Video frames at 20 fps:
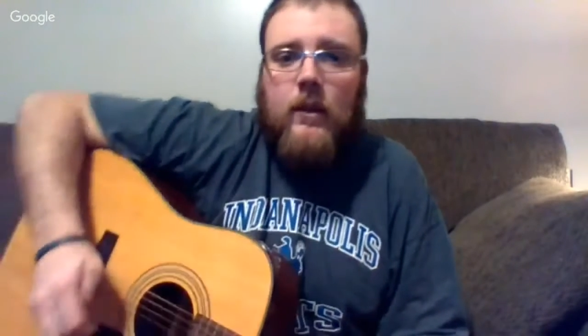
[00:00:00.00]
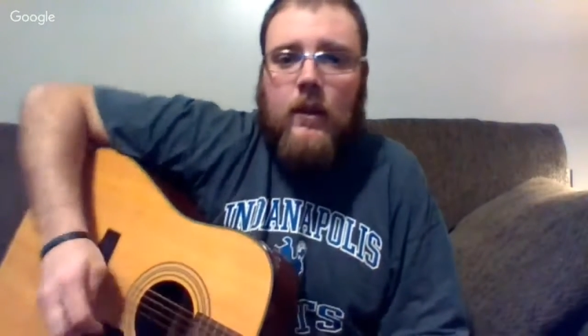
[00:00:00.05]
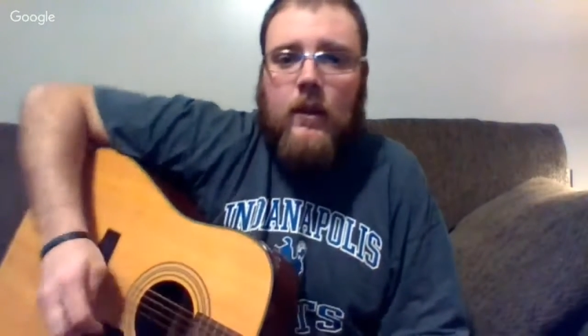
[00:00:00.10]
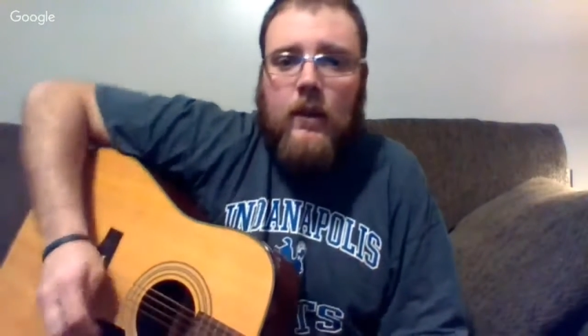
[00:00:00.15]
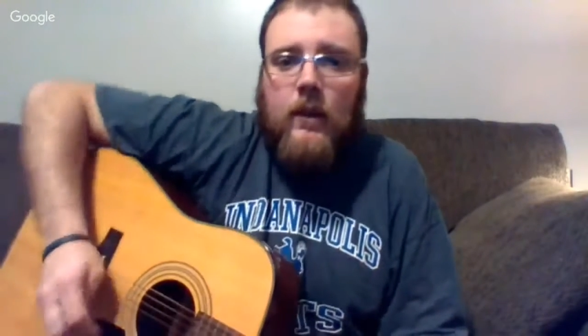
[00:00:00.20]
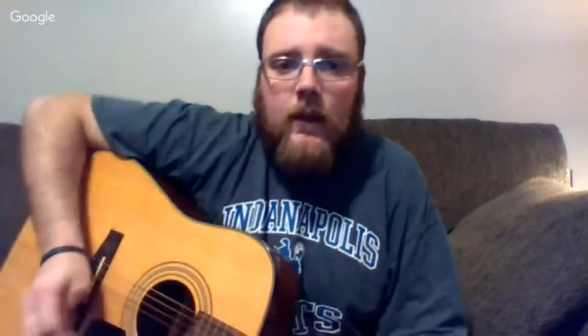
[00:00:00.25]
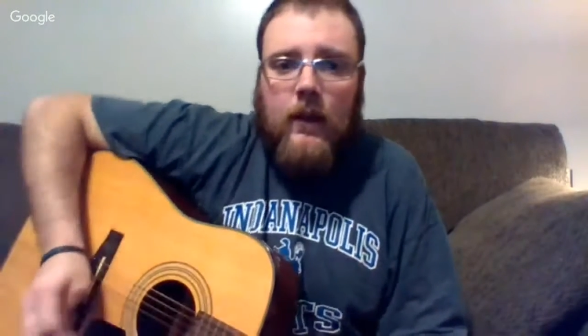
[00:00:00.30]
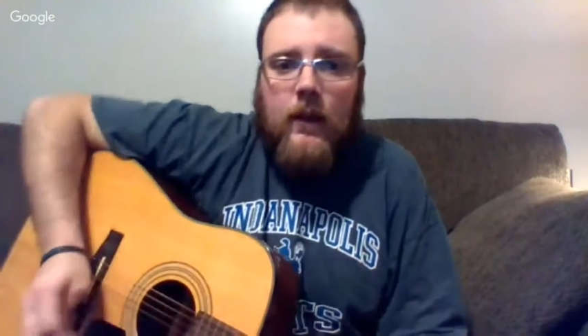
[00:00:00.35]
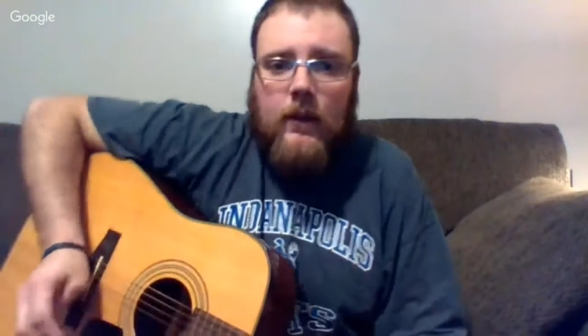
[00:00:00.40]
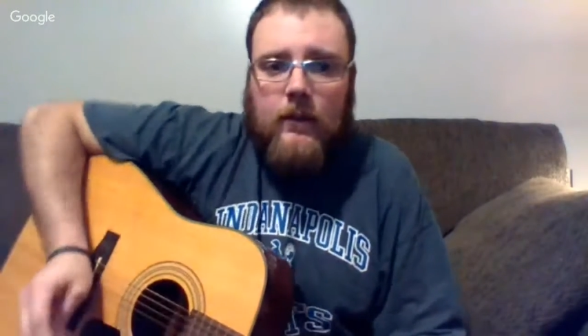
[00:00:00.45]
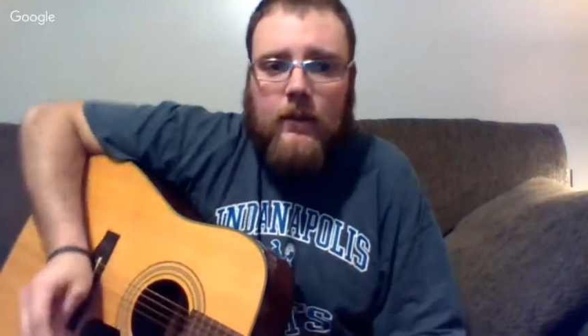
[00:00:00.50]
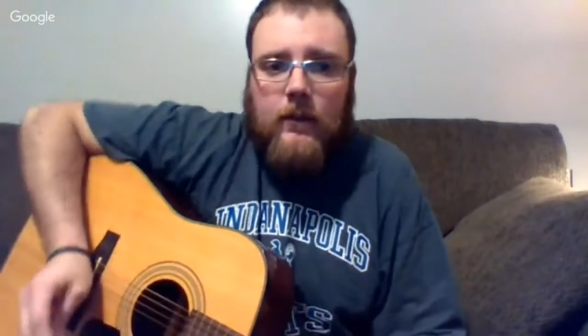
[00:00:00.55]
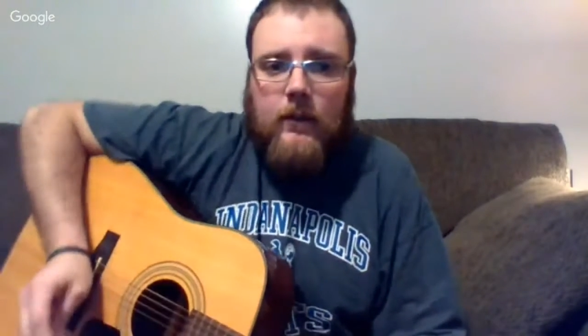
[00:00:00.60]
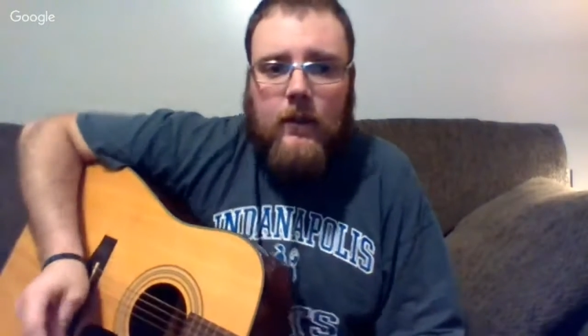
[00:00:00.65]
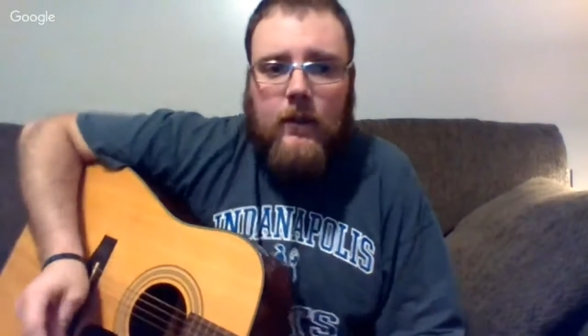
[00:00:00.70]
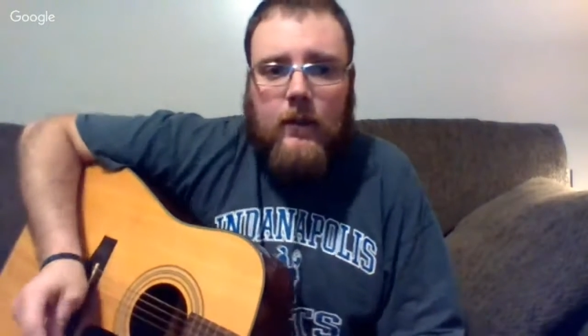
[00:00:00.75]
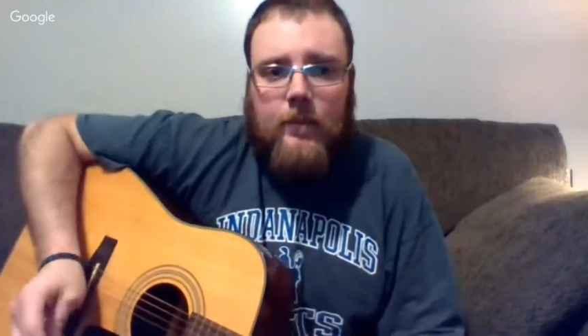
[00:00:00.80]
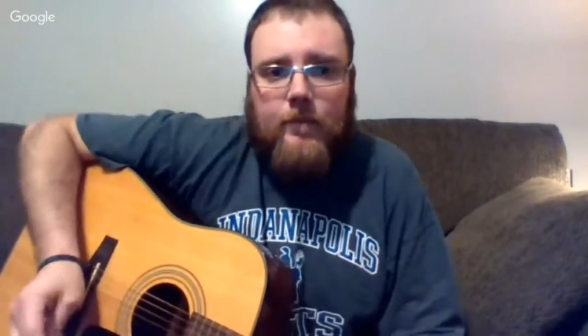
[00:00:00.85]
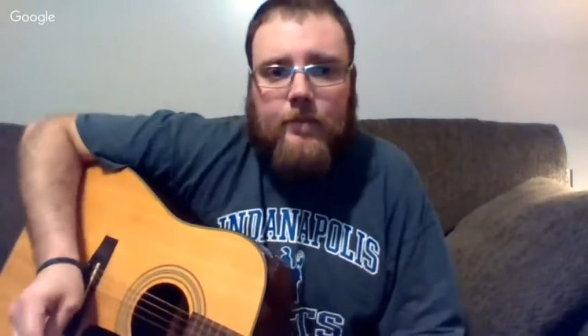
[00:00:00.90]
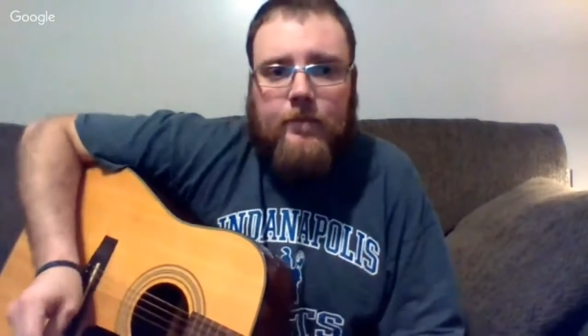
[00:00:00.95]
And
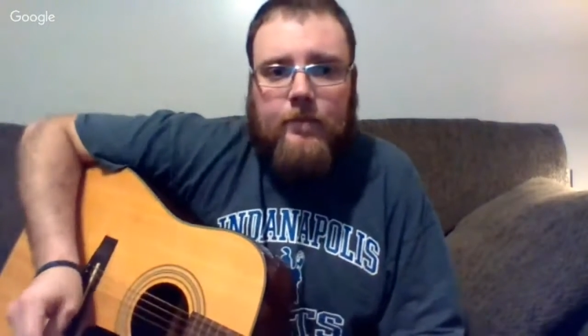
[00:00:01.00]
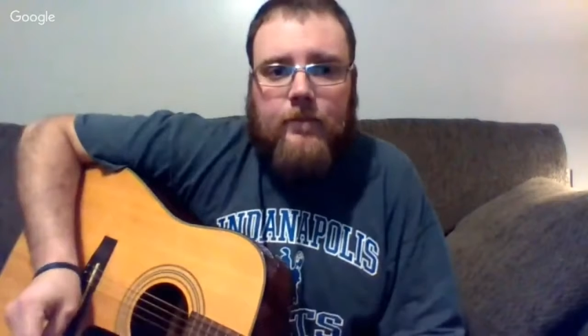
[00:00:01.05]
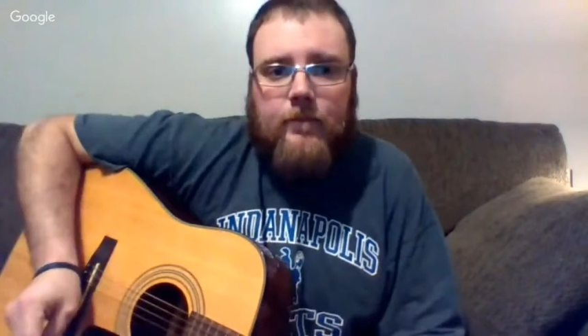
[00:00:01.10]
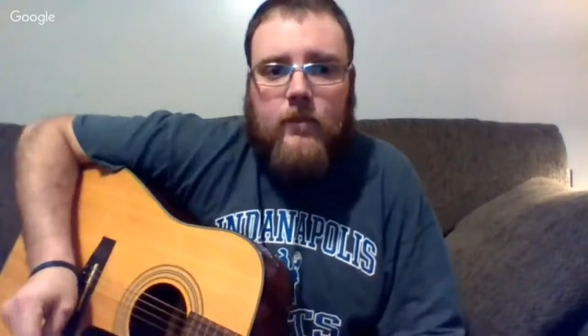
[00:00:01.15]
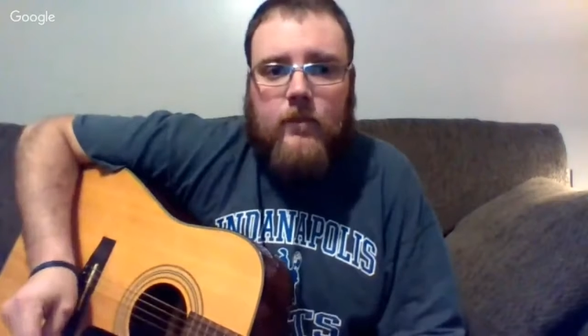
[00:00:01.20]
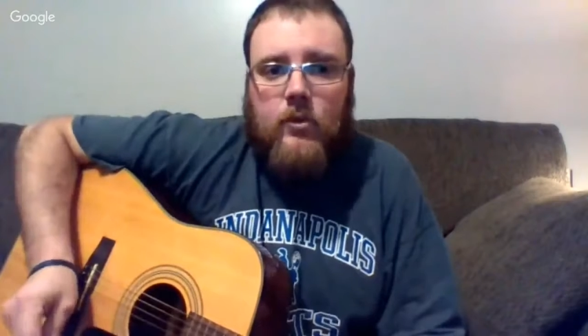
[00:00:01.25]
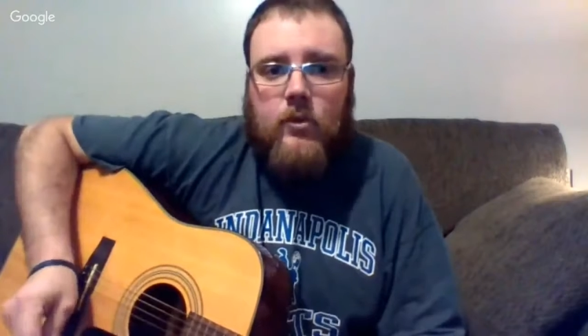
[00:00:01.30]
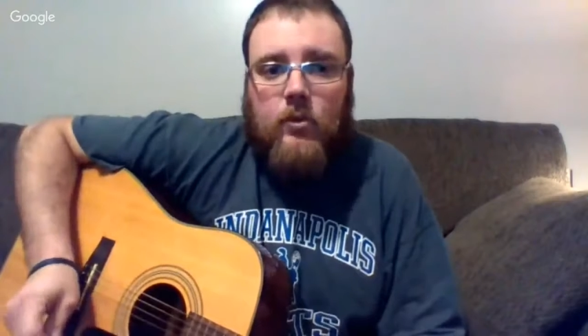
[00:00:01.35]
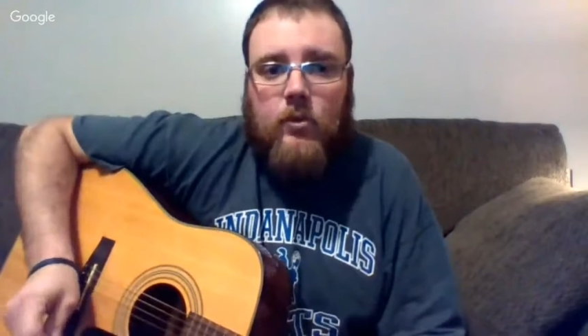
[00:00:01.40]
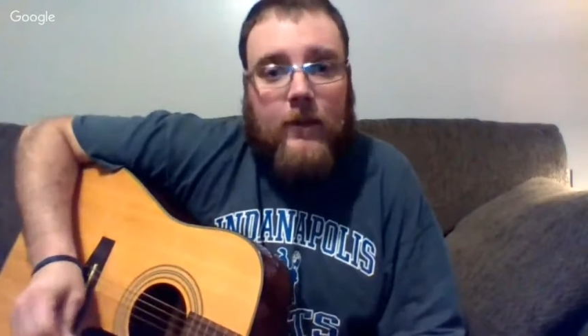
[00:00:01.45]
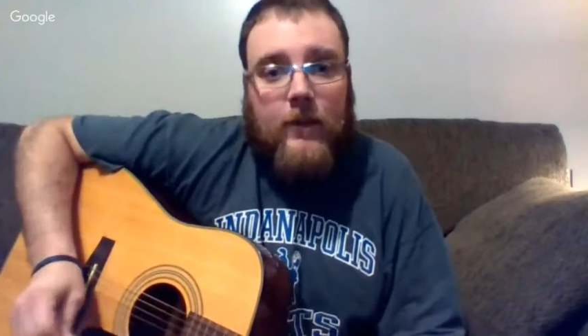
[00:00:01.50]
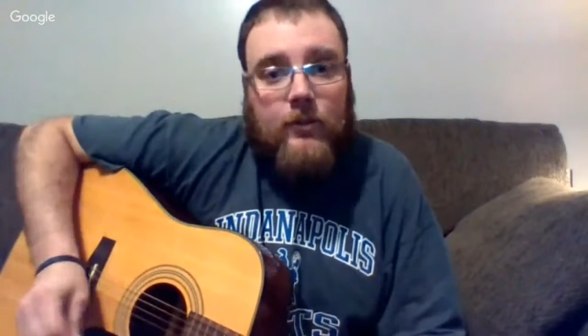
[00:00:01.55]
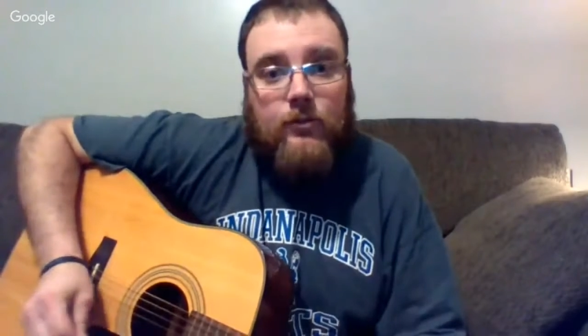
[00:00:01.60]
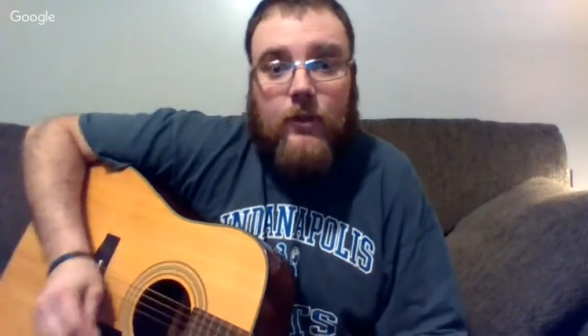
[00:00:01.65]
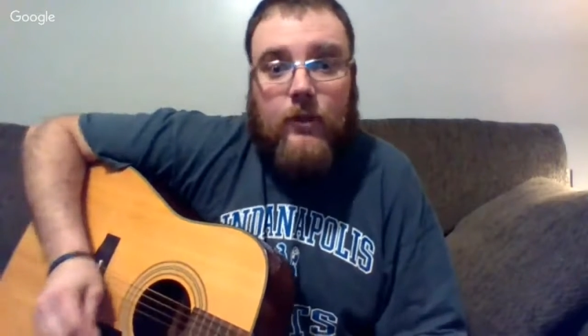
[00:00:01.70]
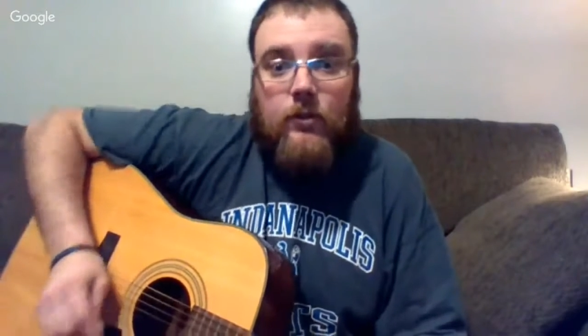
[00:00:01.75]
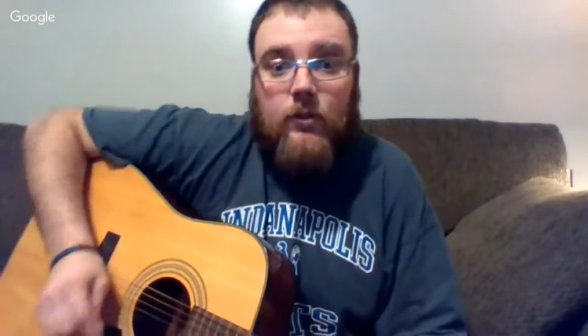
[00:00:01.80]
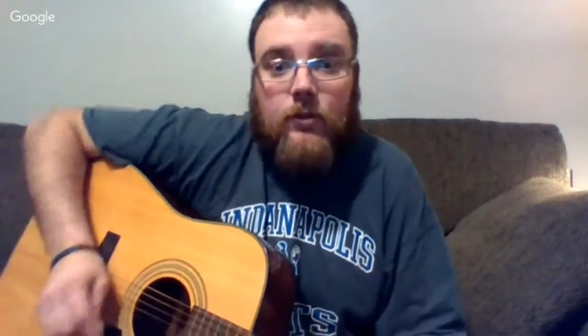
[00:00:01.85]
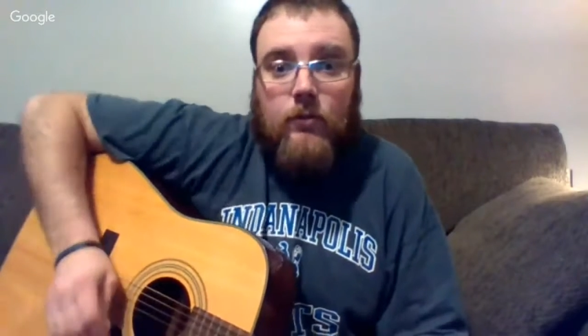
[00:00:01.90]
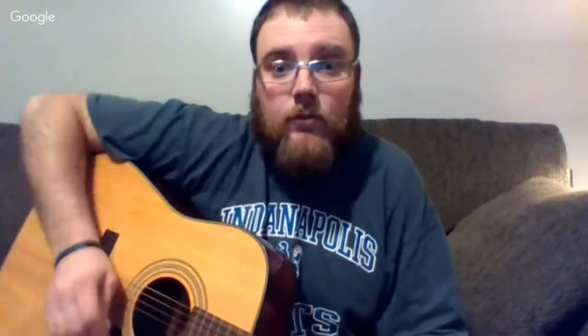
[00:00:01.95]
so make sure that
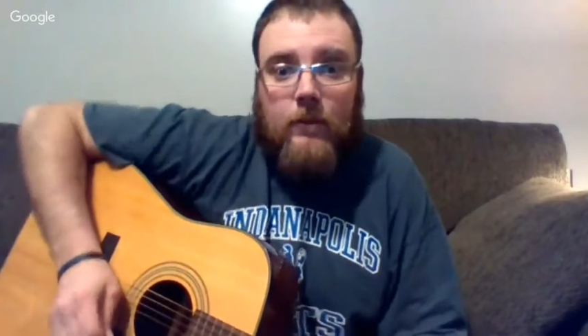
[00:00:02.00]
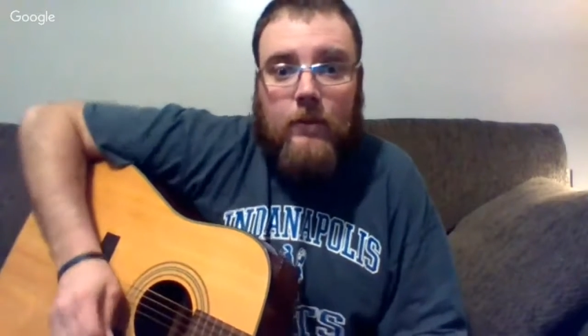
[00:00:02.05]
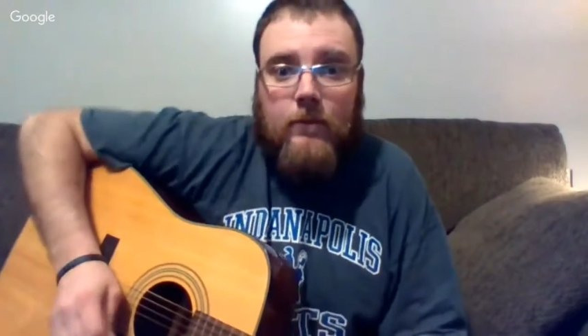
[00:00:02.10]
you do them,